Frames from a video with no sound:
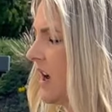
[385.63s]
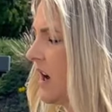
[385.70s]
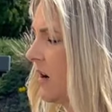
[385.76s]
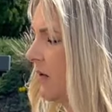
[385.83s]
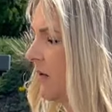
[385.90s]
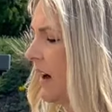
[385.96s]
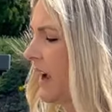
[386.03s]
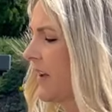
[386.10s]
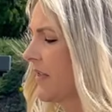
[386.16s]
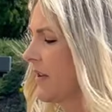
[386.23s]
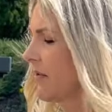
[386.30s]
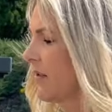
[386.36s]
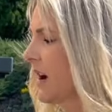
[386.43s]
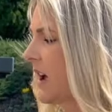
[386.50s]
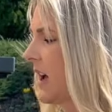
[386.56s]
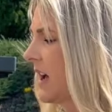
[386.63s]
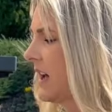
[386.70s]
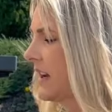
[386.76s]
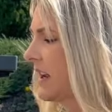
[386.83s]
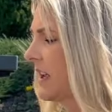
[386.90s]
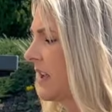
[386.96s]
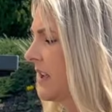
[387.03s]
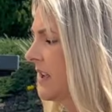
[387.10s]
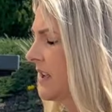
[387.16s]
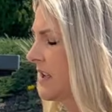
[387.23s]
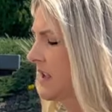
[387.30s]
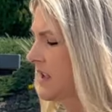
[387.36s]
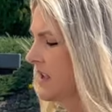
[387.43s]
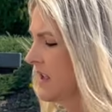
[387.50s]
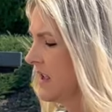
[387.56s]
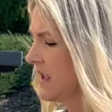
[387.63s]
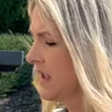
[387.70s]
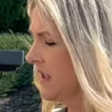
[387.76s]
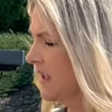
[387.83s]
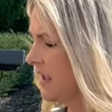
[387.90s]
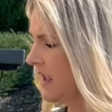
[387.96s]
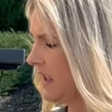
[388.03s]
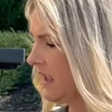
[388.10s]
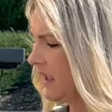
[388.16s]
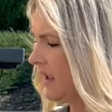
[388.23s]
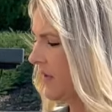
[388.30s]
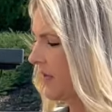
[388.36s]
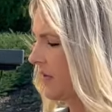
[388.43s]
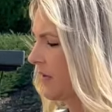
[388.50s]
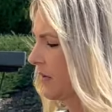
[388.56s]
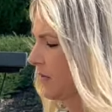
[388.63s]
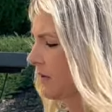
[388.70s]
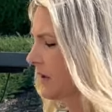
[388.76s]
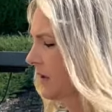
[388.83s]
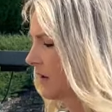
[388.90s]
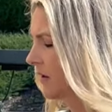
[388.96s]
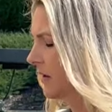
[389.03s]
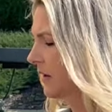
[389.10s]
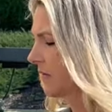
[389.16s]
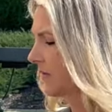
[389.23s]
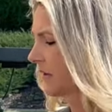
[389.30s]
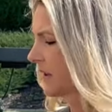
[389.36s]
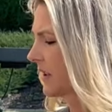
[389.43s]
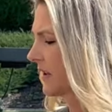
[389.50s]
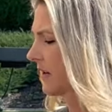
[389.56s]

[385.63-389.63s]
around the rod and through, hopefully